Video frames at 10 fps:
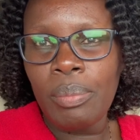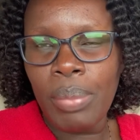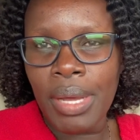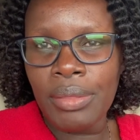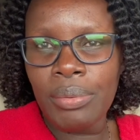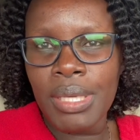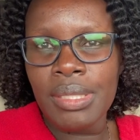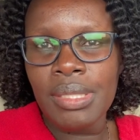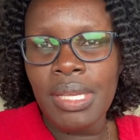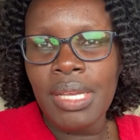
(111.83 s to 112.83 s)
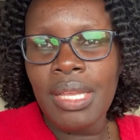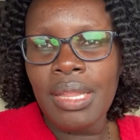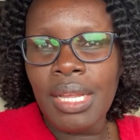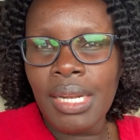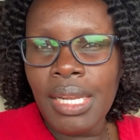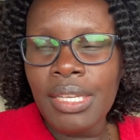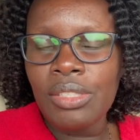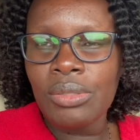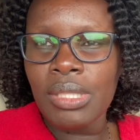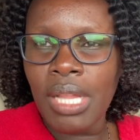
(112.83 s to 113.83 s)
pathways that lead
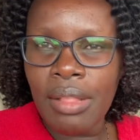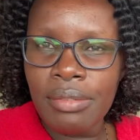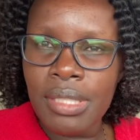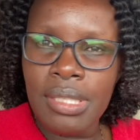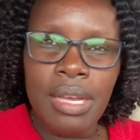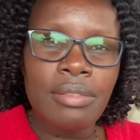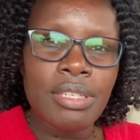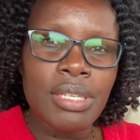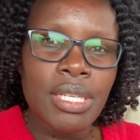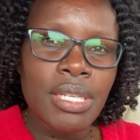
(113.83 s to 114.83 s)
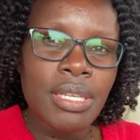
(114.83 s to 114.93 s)
to self-discovery,